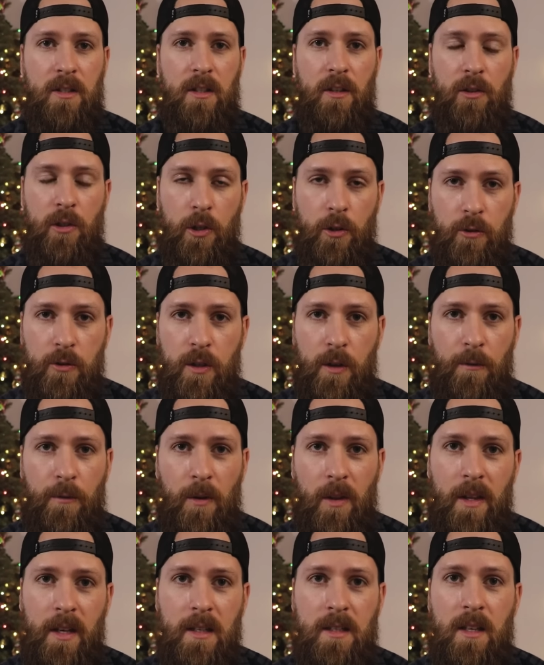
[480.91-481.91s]
a solution
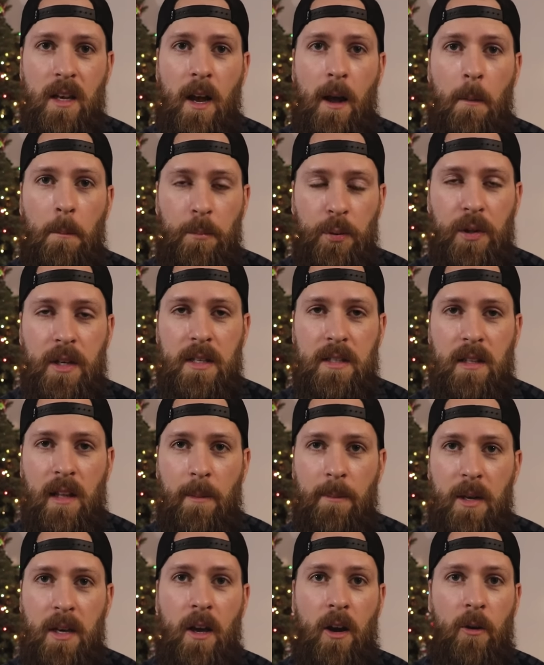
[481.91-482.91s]
for this, please
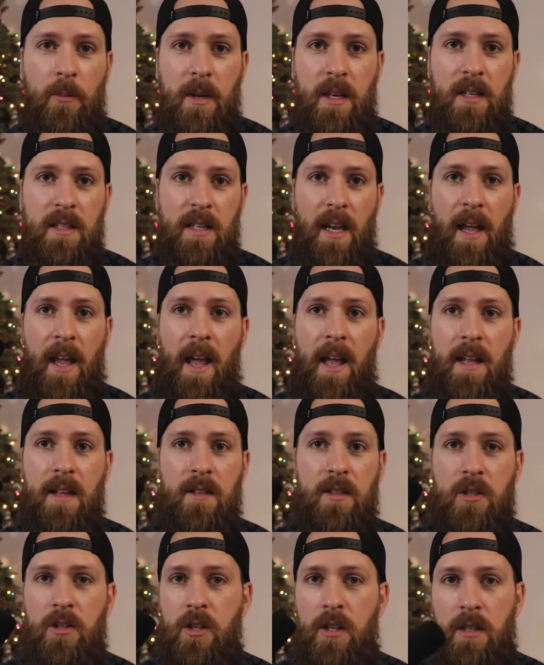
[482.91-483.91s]
let me know because I
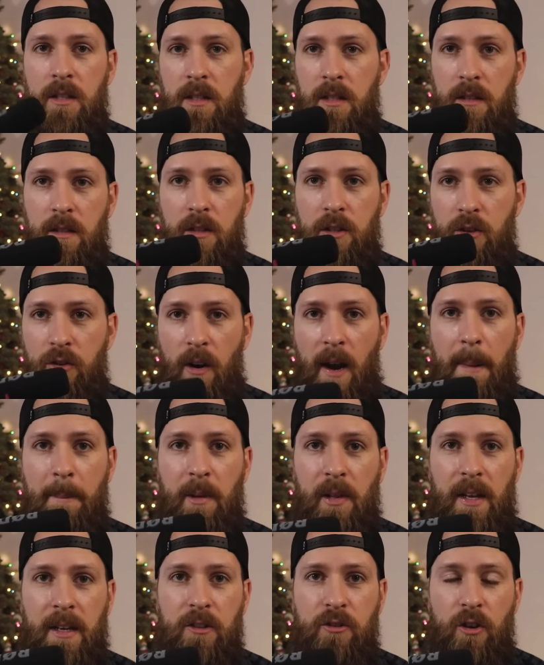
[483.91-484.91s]
hate to just scrap
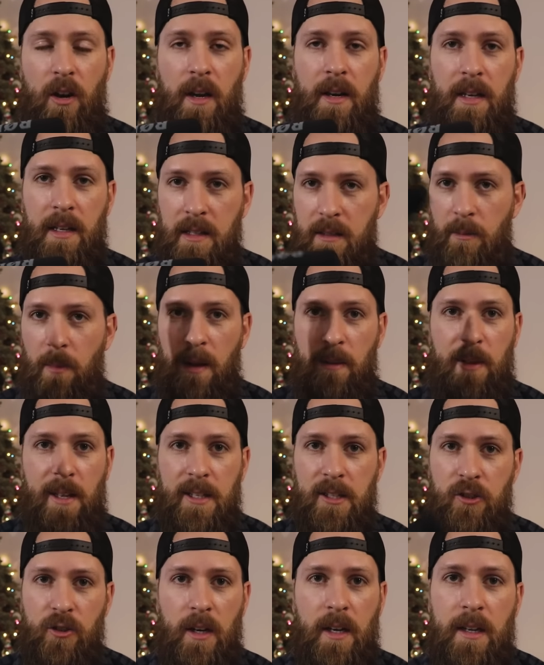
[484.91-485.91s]
electronics. Maybe
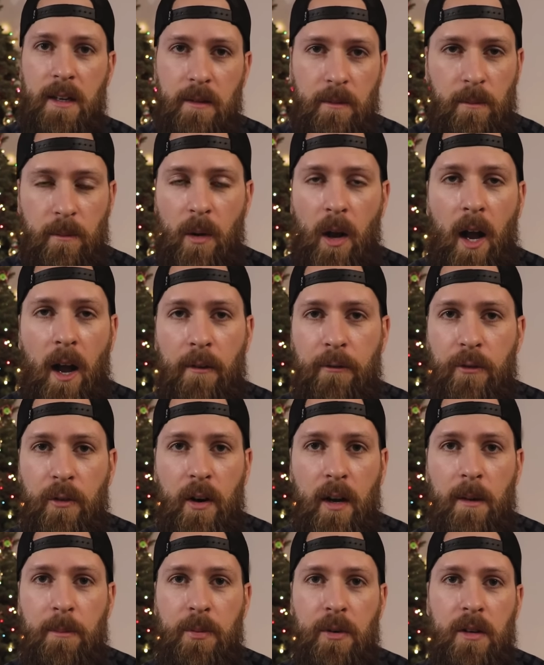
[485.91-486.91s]
I'll try and
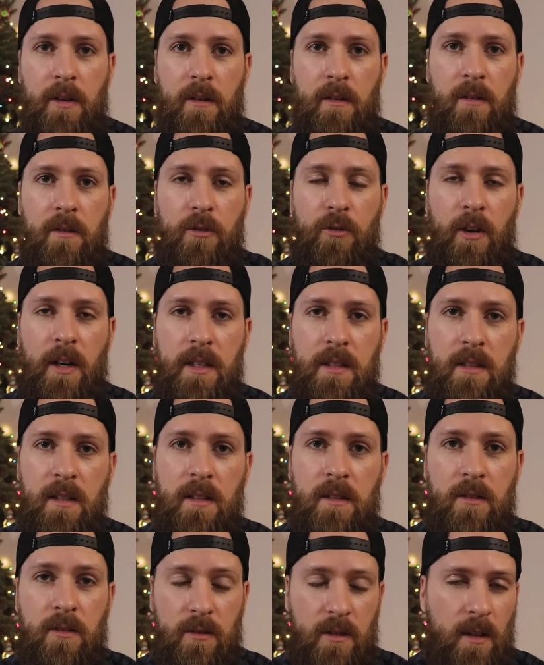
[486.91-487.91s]
offer up or
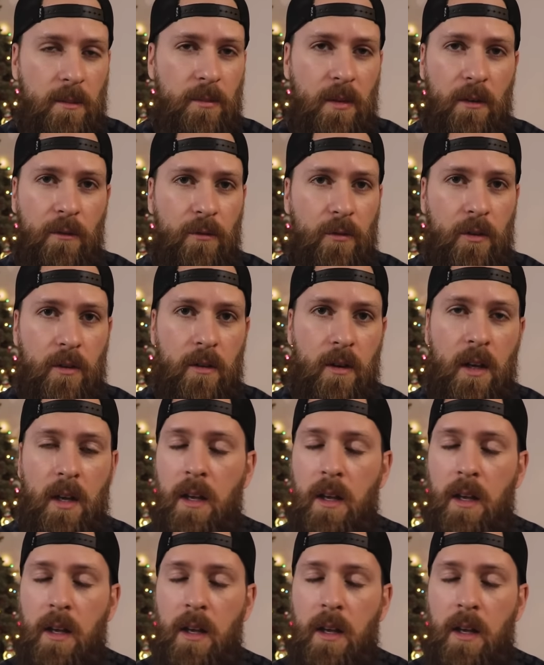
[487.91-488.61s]
Craigslist or something for